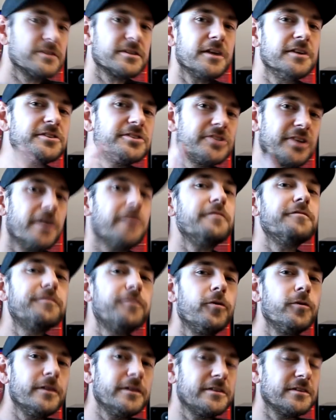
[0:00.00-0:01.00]
So don't
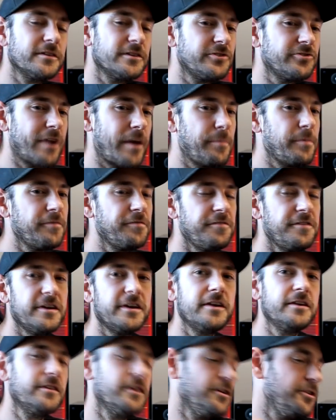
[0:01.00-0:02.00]
fall into the trap of
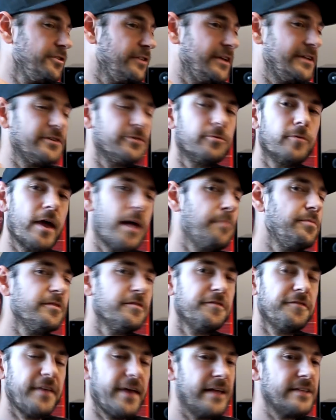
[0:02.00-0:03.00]
thinking that you need to ramp
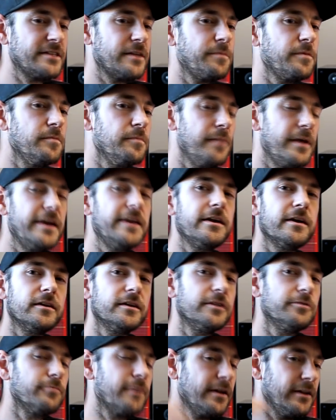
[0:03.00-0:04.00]
your fans up
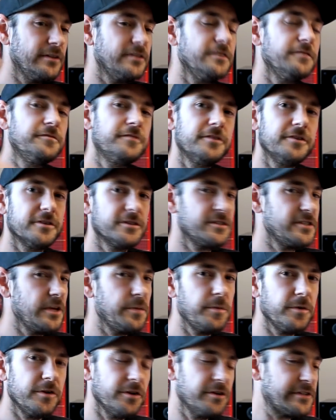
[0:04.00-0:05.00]
immediately relative to your
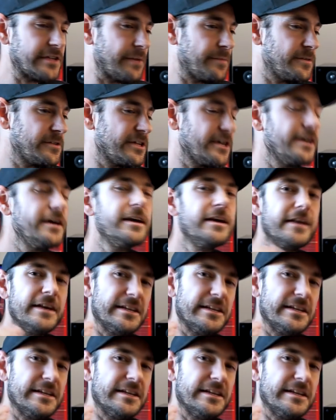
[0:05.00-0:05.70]
CPU temperature.